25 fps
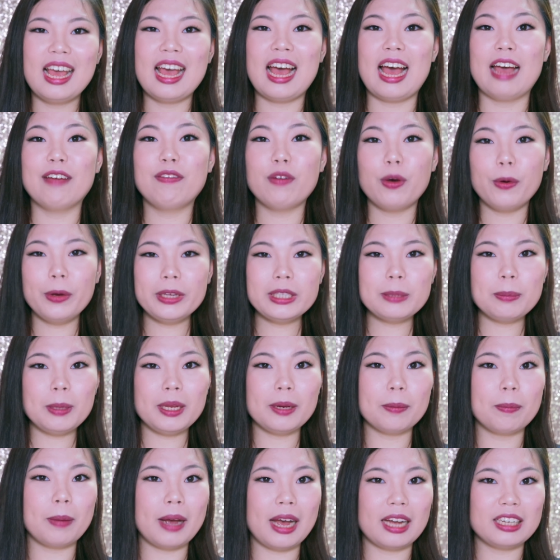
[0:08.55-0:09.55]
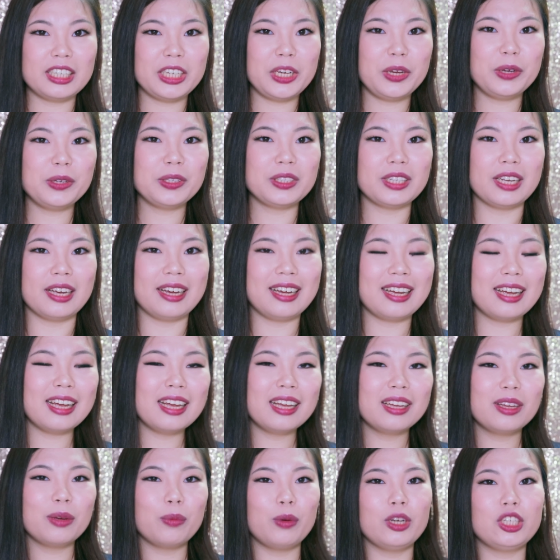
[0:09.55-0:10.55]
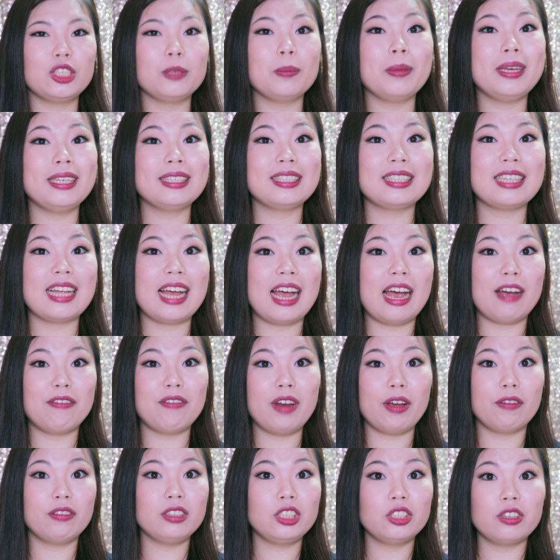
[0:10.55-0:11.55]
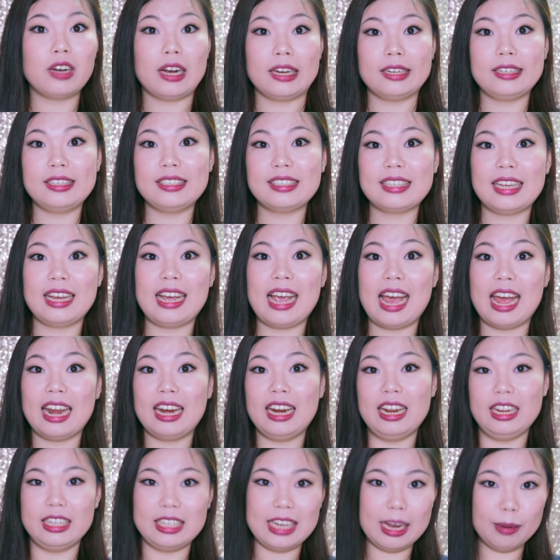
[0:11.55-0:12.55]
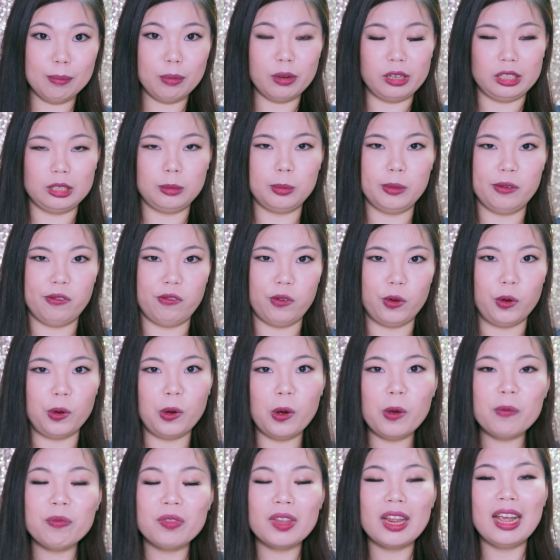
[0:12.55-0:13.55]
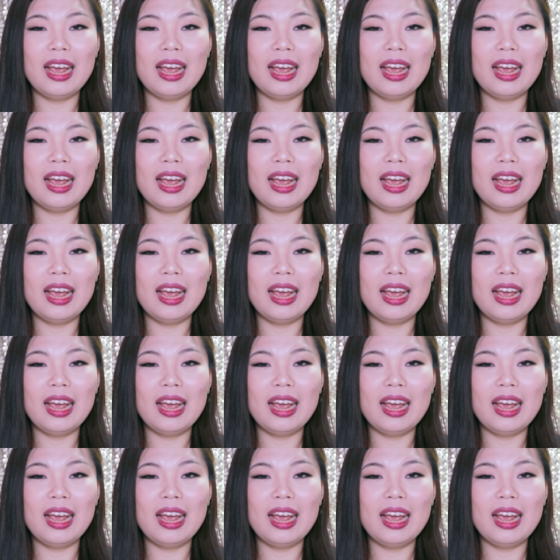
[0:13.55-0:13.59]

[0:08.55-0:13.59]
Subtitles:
I've always been a pad user, which means that I've never tried using any tampons before.